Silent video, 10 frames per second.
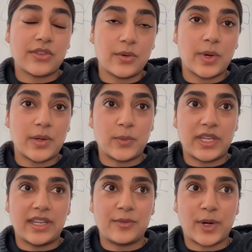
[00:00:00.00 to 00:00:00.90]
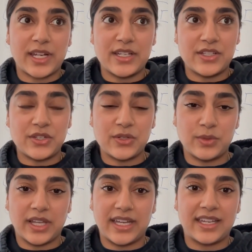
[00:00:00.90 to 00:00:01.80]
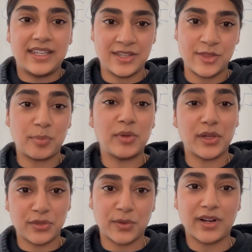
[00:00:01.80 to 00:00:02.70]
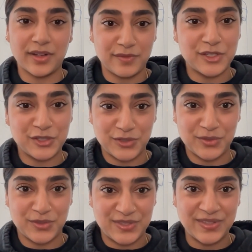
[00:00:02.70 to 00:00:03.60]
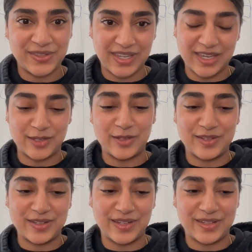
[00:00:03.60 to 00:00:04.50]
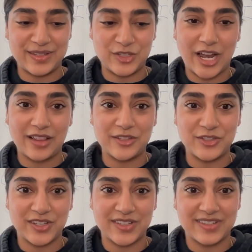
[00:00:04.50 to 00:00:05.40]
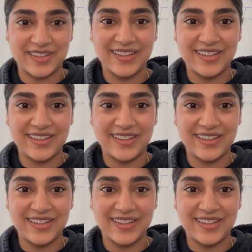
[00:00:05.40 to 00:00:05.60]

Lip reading: though, when we ran into like the plethora of issues and challenges.